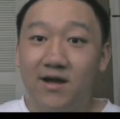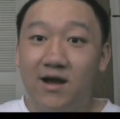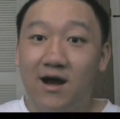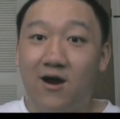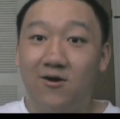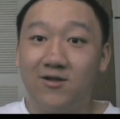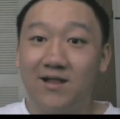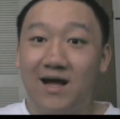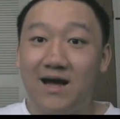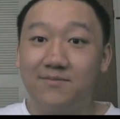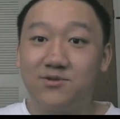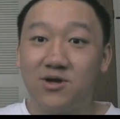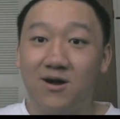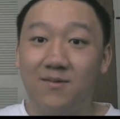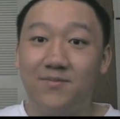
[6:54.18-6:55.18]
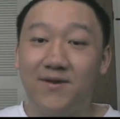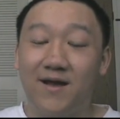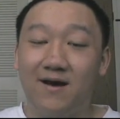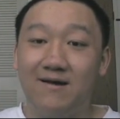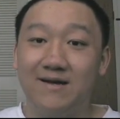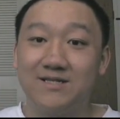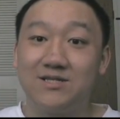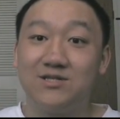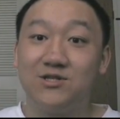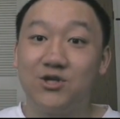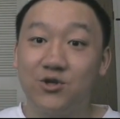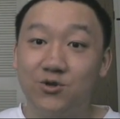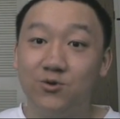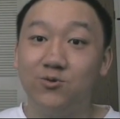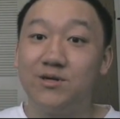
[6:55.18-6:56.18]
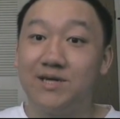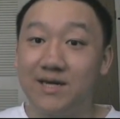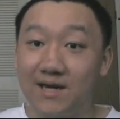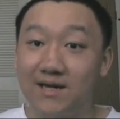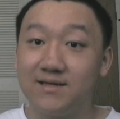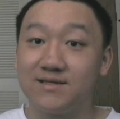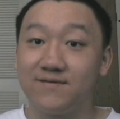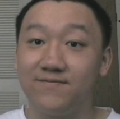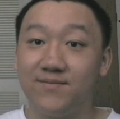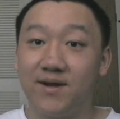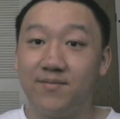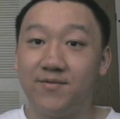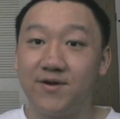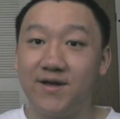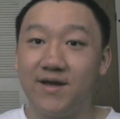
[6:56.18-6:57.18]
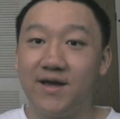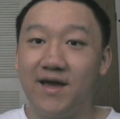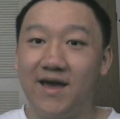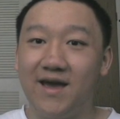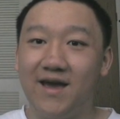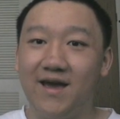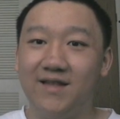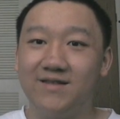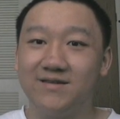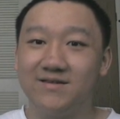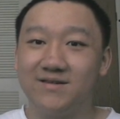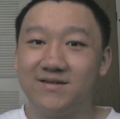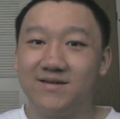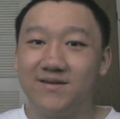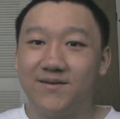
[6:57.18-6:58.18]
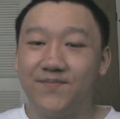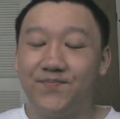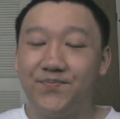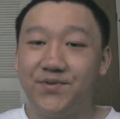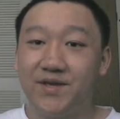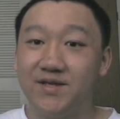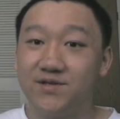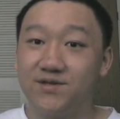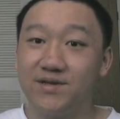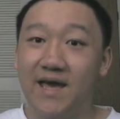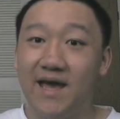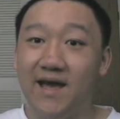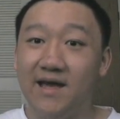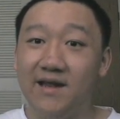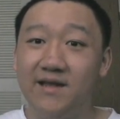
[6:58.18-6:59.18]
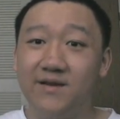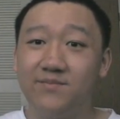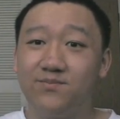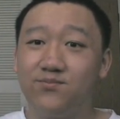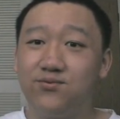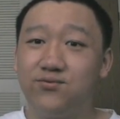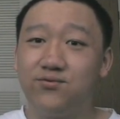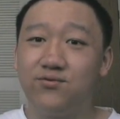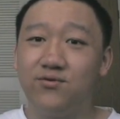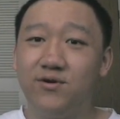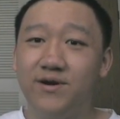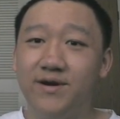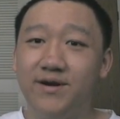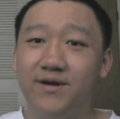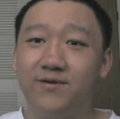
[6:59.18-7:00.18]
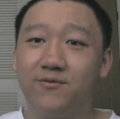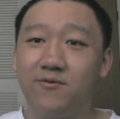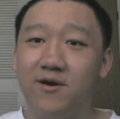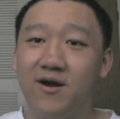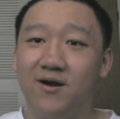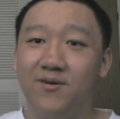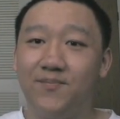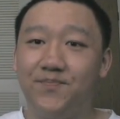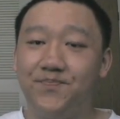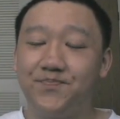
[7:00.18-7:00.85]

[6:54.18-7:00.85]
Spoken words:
Our laptop now has 2 gigs of memory, and it's editing pretty well.